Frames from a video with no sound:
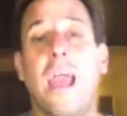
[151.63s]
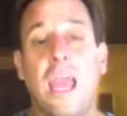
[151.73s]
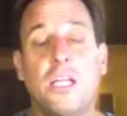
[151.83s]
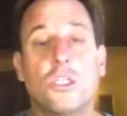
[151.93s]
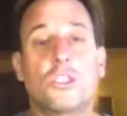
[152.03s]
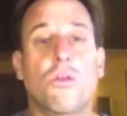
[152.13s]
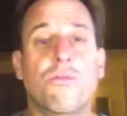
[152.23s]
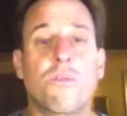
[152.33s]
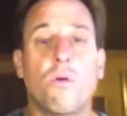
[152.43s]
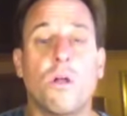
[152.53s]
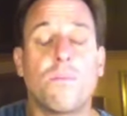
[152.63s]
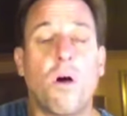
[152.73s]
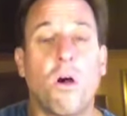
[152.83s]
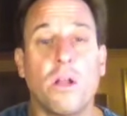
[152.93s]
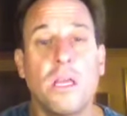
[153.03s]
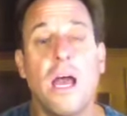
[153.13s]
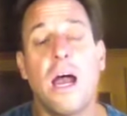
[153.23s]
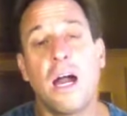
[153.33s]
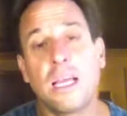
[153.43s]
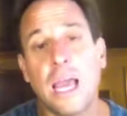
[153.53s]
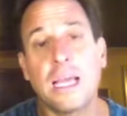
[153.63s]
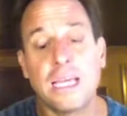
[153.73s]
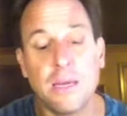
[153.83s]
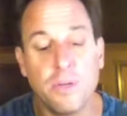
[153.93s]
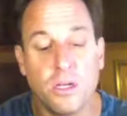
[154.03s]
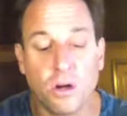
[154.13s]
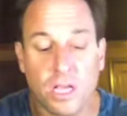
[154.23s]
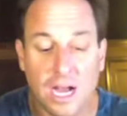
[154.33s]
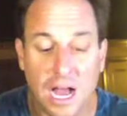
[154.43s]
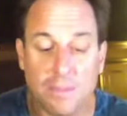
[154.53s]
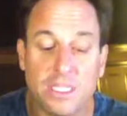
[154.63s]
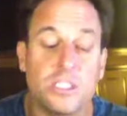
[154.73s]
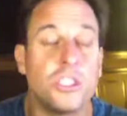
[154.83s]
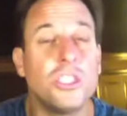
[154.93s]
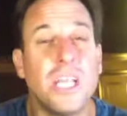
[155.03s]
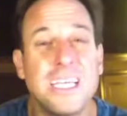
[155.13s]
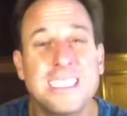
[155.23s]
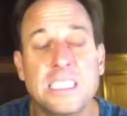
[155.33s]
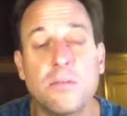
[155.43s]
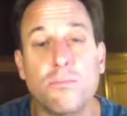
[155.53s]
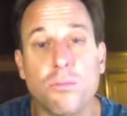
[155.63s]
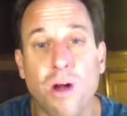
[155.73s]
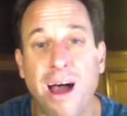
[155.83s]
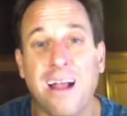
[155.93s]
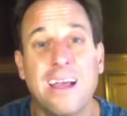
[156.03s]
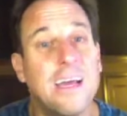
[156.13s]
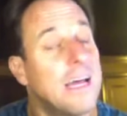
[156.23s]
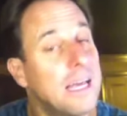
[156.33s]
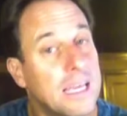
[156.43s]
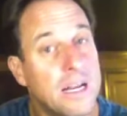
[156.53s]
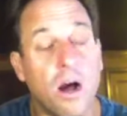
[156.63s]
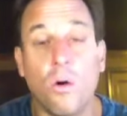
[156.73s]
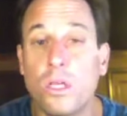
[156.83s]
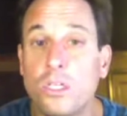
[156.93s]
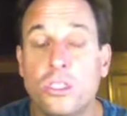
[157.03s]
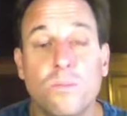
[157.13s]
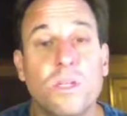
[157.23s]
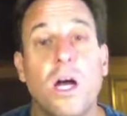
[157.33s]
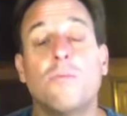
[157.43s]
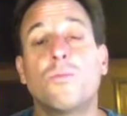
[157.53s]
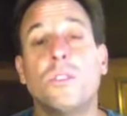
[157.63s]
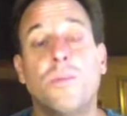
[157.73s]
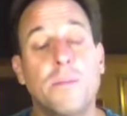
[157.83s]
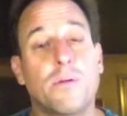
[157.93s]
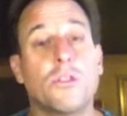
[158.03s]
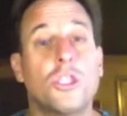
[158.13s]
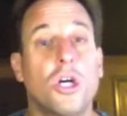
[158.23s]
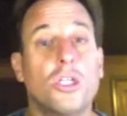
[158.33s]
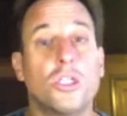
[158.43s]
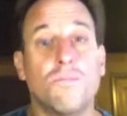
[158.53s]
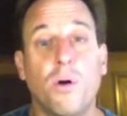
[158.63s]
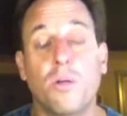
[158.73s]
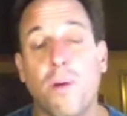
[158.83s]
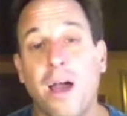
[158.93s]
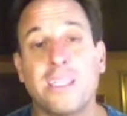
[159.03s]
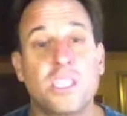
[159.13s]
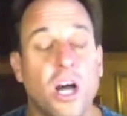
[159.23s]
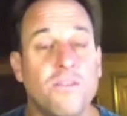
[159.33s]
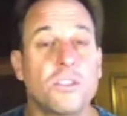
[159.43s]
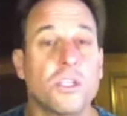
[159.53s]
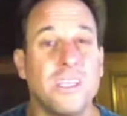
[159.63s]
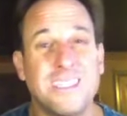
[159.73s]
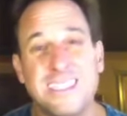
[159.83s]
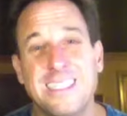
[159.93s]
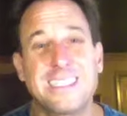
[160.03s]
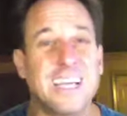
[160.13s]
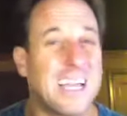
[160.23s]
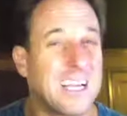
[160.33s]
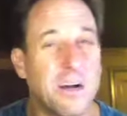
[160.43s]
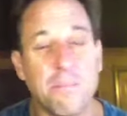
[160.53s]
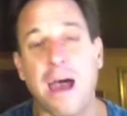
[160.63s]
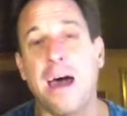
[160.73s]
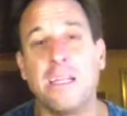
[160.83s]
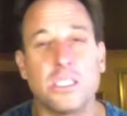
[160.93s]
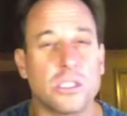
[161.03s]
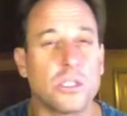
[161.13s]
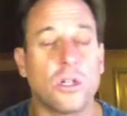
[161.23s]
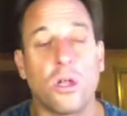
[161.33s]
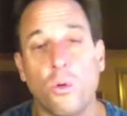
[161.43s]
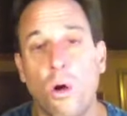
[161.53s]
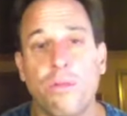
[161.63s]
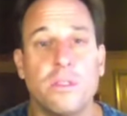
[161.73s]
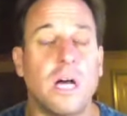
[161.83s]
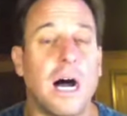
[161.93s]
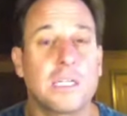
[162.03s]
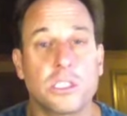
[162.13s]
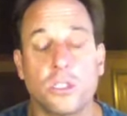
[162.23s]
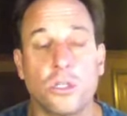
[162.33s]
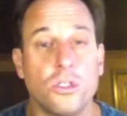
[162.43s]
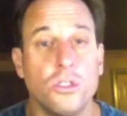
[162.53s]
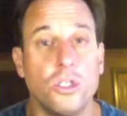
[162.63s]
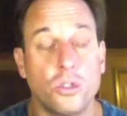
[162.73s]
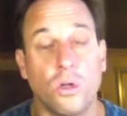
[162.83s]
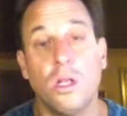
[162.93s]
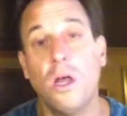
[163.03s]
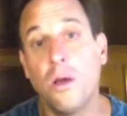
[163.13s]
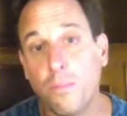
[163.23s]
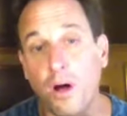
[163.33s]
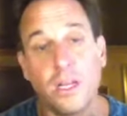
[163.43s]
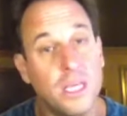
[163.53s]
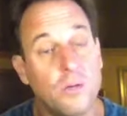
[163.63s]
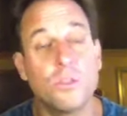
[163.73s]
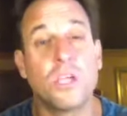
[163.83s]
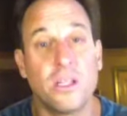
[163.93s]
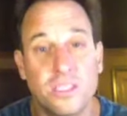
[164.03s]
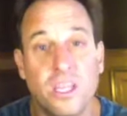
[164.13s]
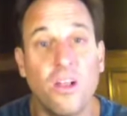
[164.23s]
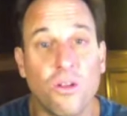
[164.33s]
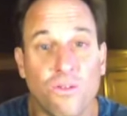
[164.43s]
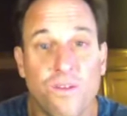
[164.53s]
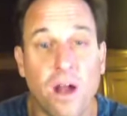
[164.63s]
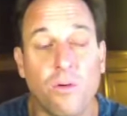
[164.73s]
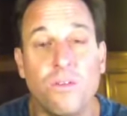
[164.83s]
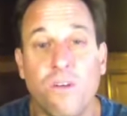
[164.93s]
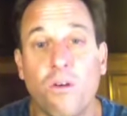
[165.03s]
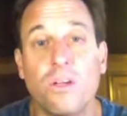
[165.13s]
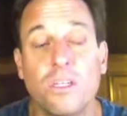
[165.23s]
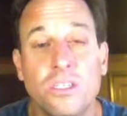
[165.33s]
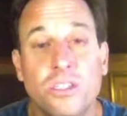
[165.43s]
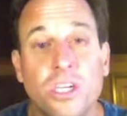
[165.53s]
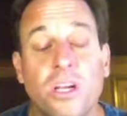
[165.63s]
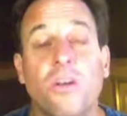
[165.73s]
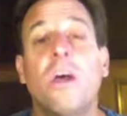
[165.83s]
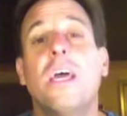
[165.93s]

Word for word: Angels are throwing a party. Again, give me your comments. Jason Brock you know, you sometimes people judge a book by its cover. So you see this guy come out; he's a little unorthodox, a little unusual, but he was still a very, very good singer.